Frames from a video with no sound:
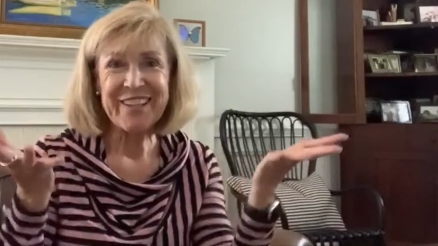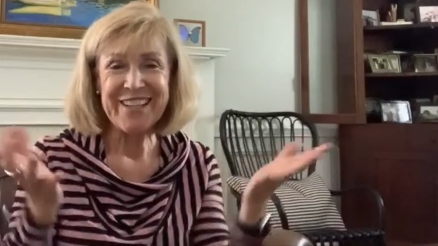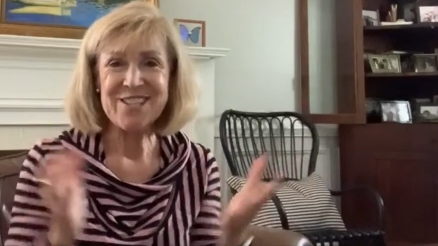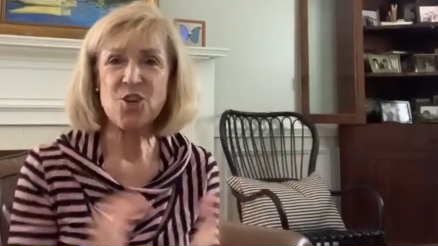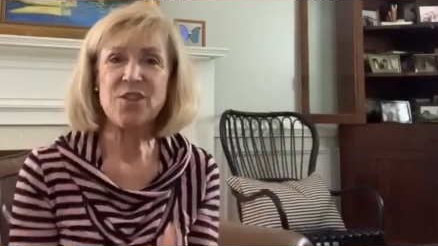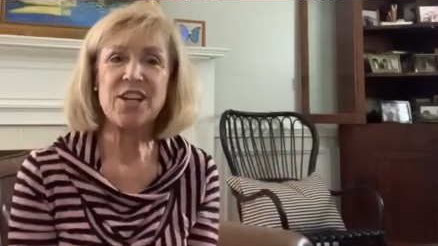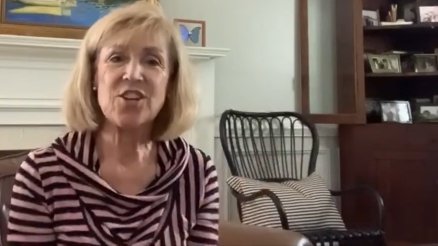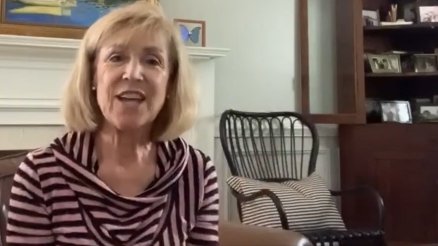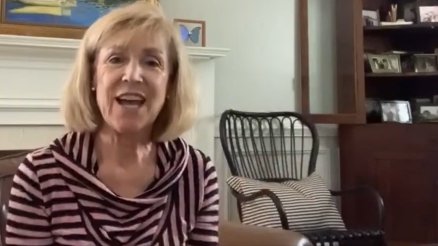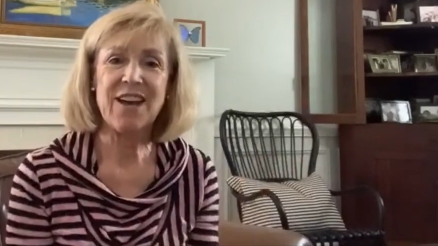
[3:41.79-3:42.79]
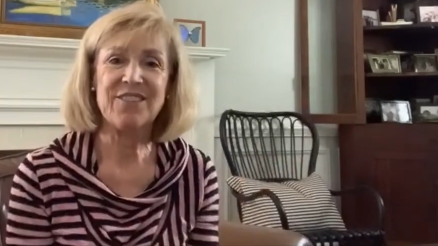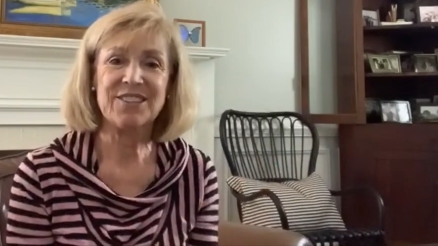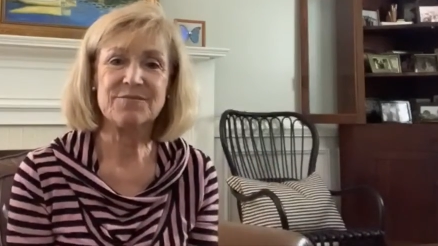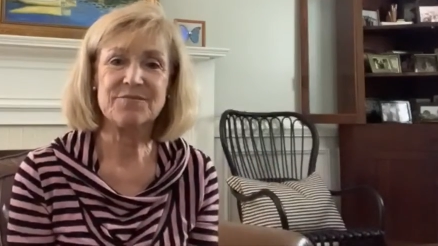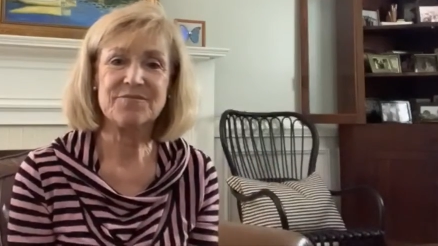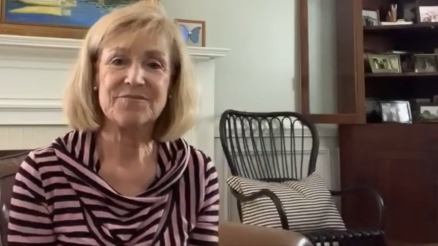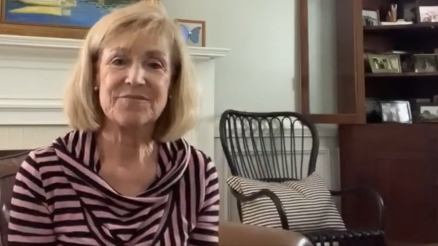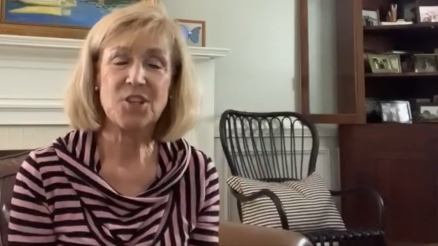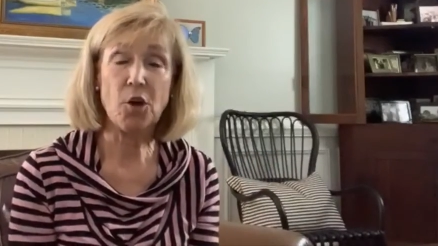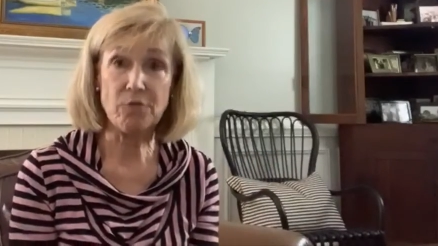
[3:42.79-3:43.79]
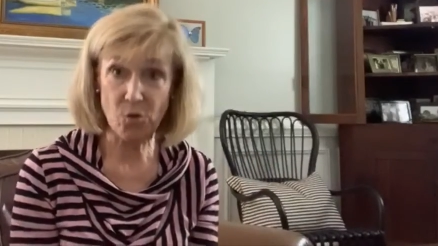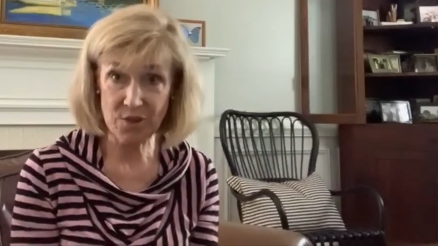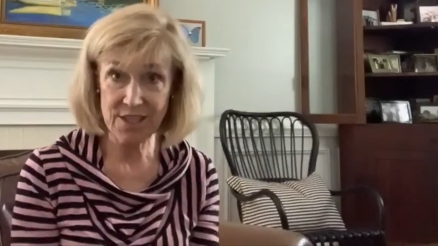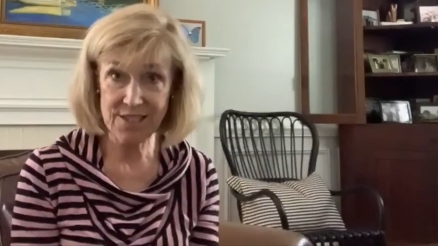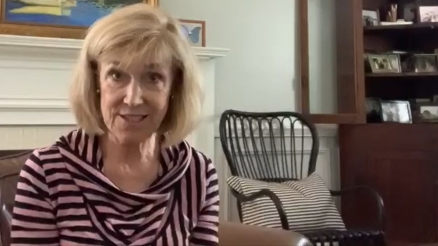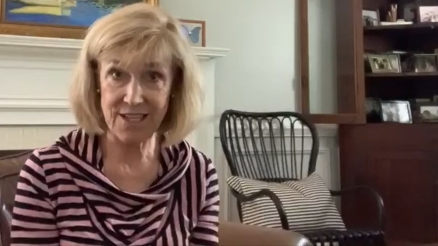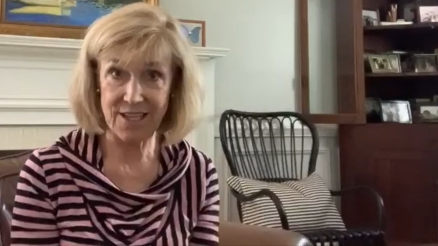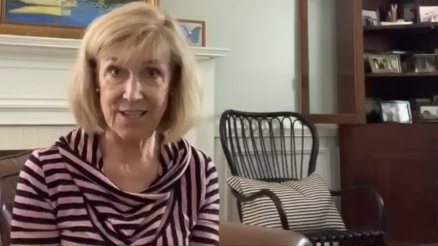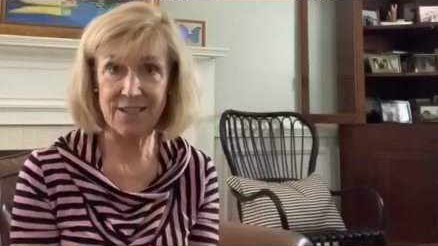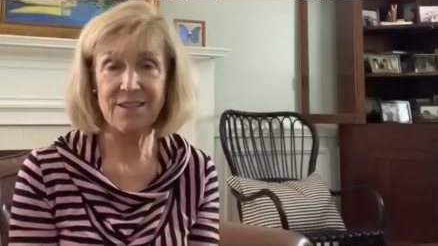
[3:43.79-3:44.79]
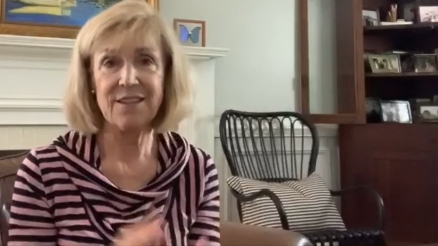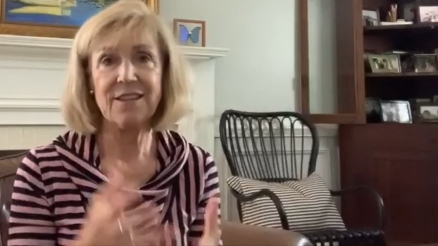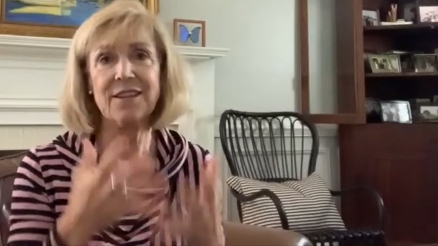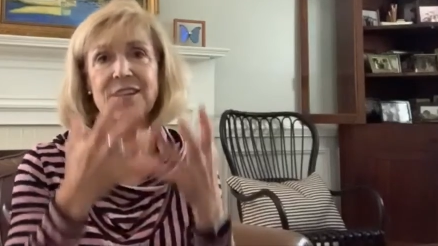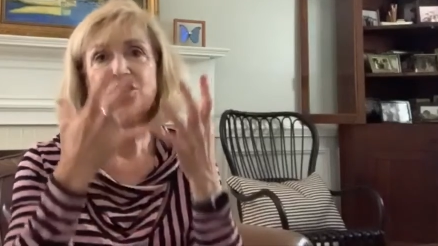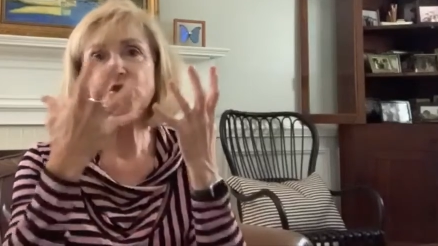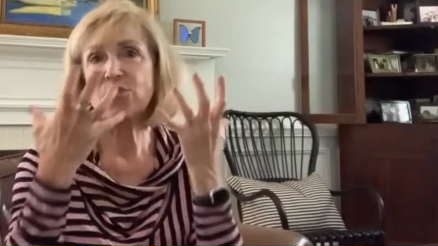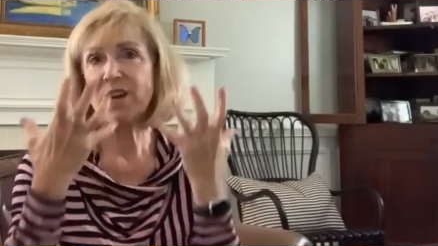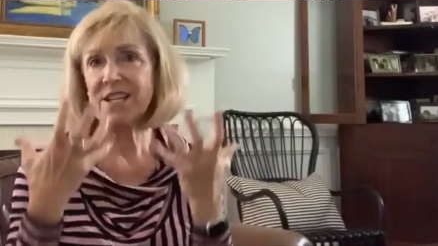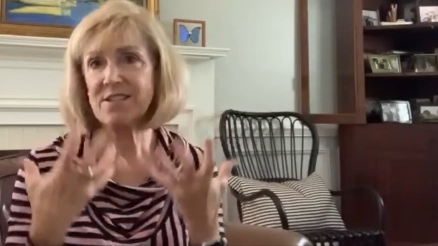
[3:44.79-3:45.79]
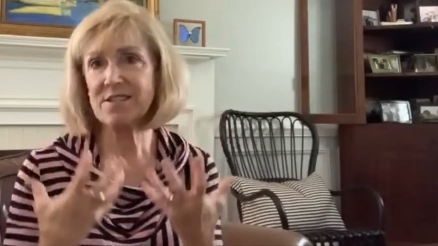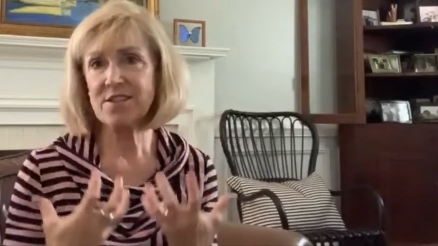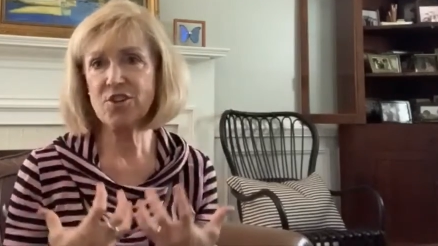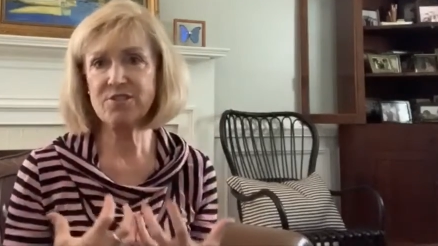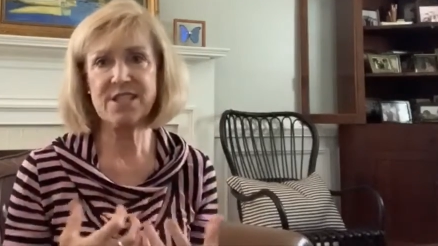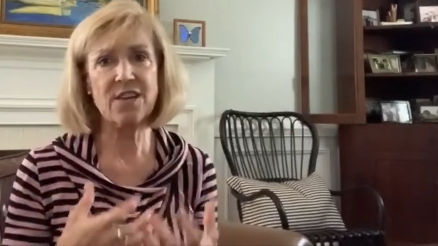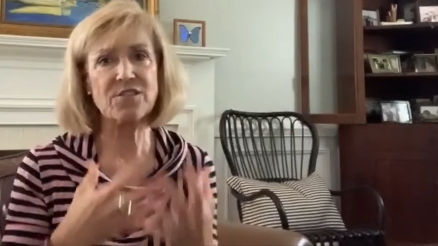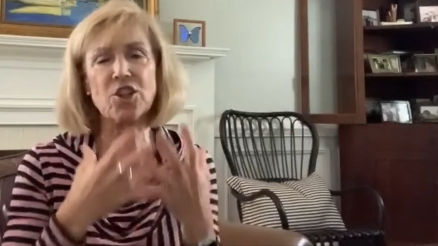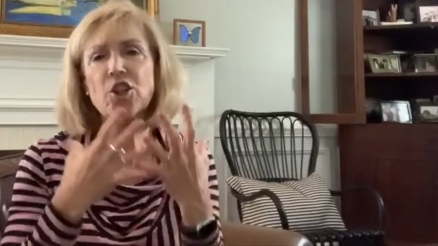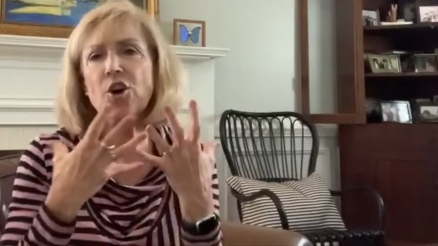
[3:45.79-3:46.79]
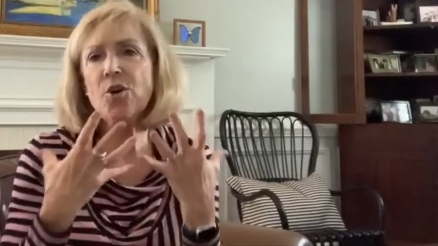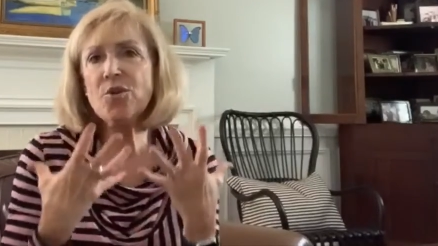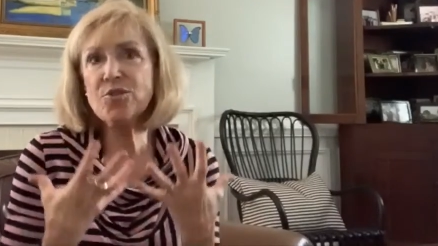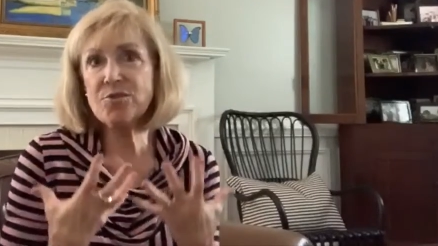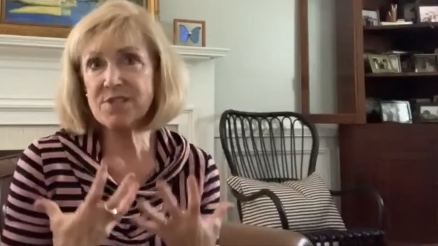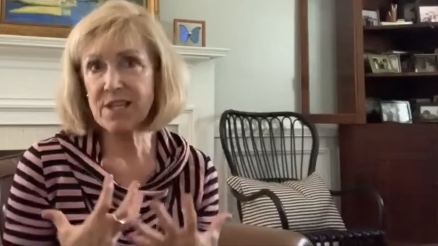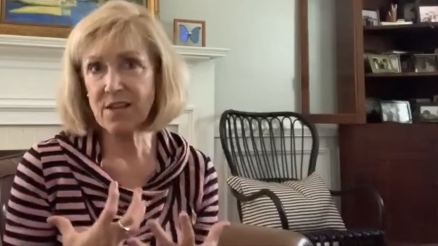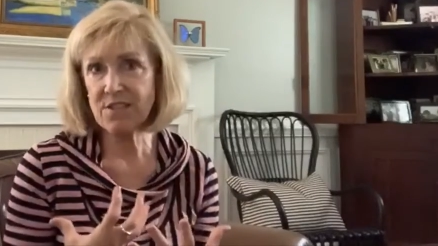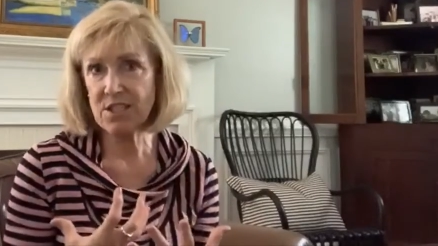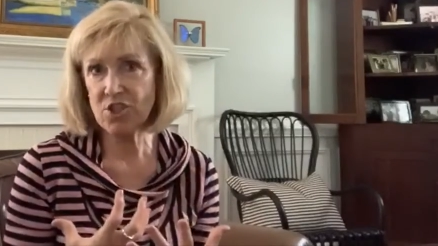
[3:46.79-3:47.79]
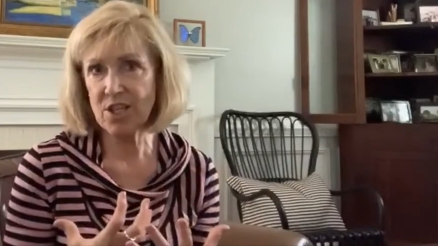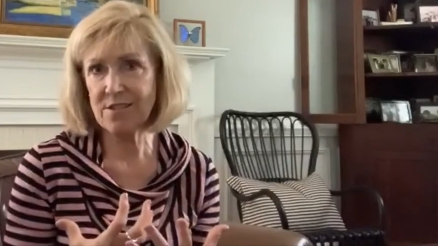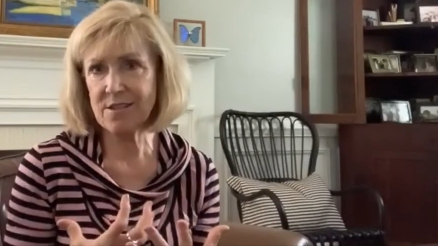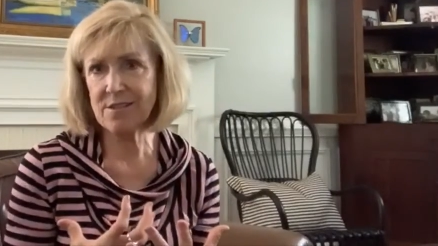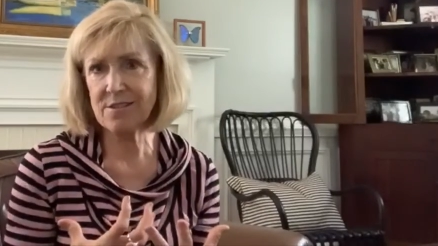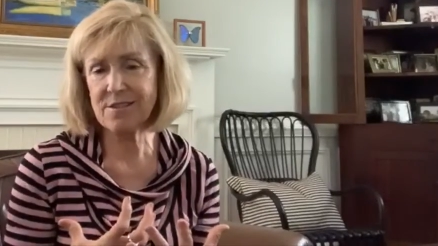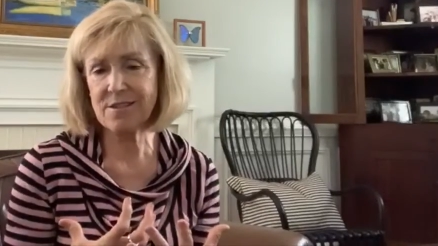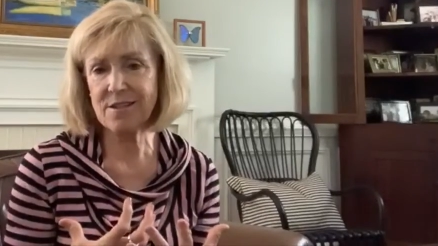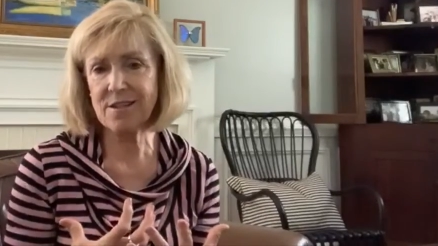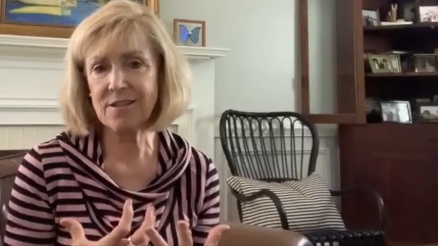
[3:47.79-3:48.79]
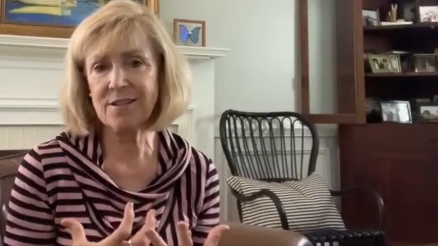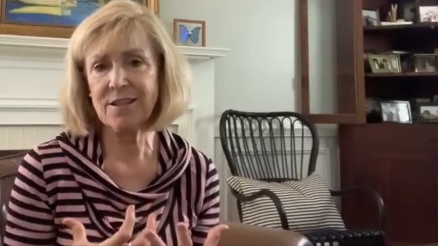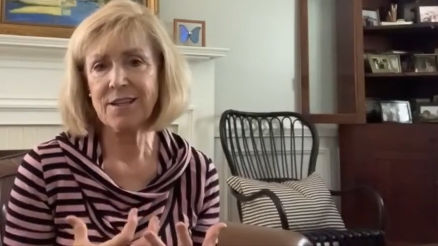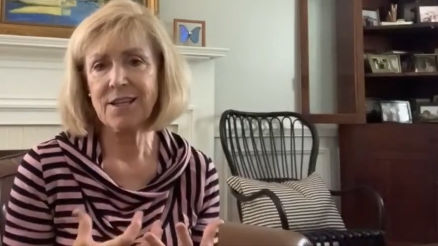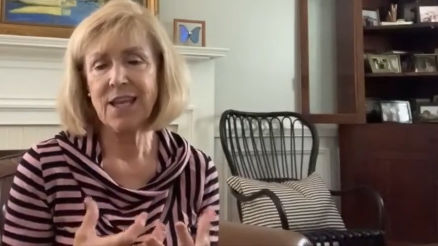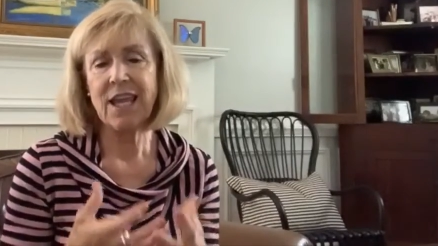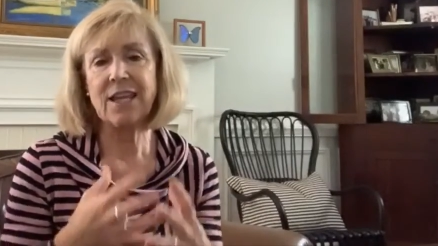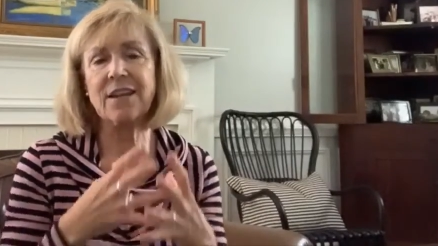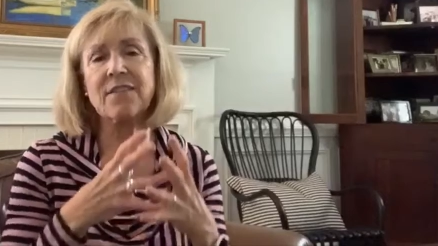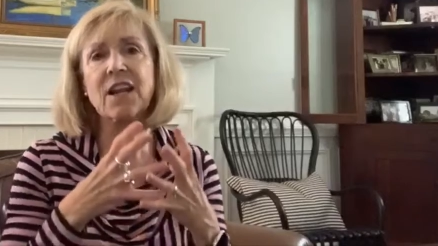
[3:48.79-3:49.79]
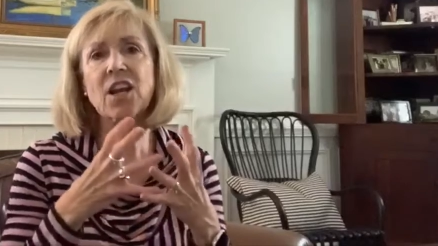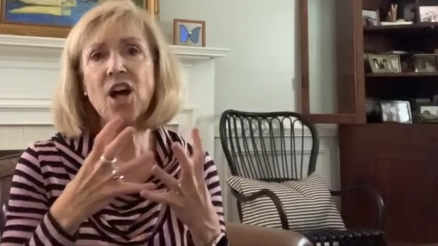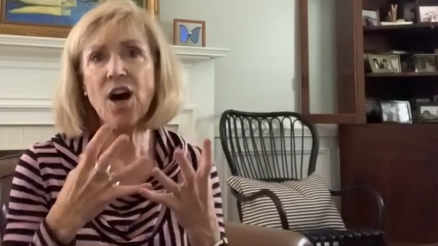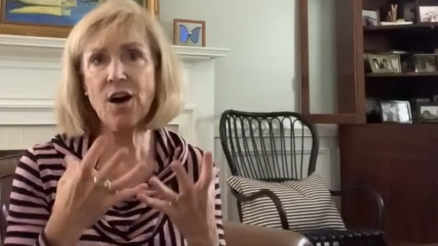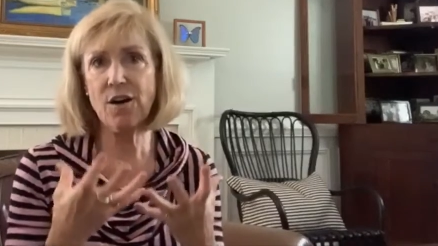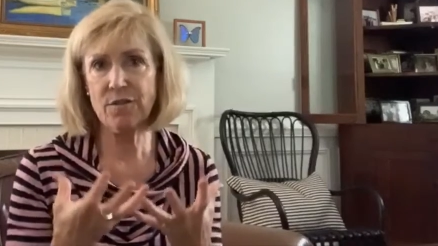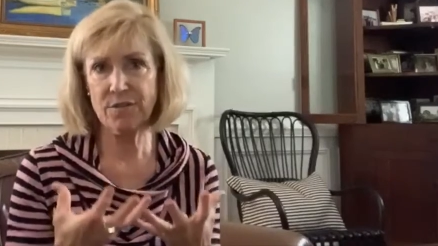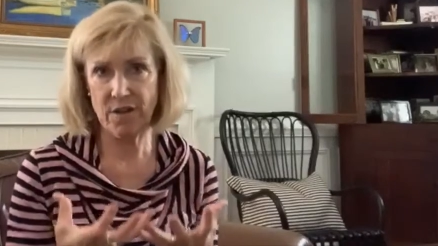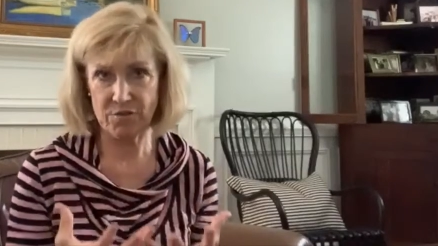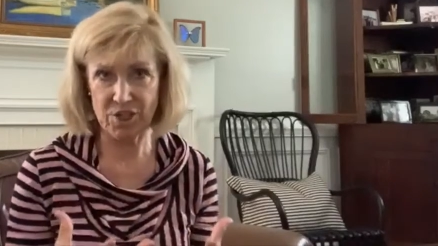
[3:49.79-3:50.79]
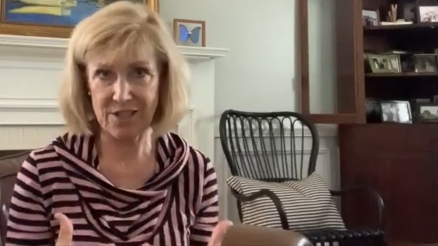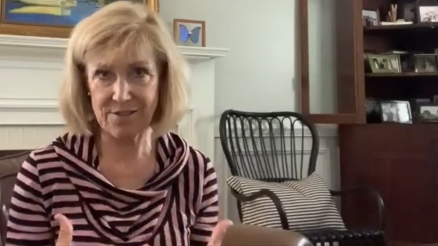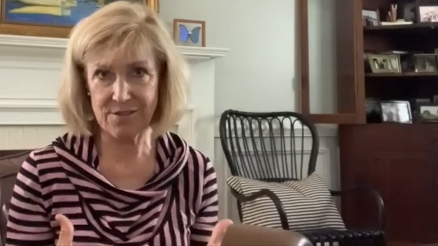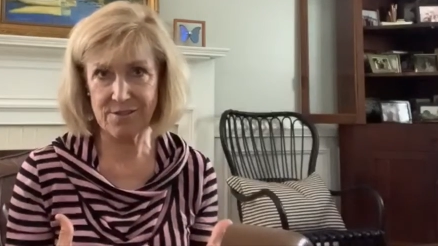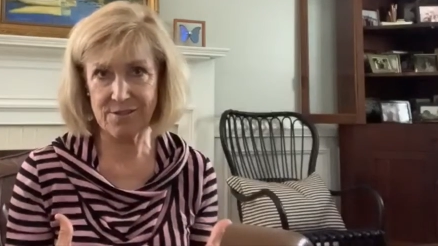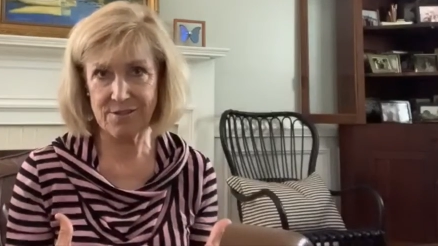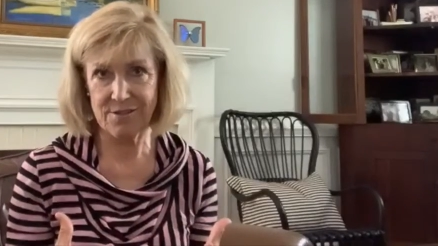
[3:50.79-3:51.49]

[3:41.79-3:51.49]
So there you have it. Go forth this day. Dress yourselves, clothe yourselves in Jesus and in the love of Jesus,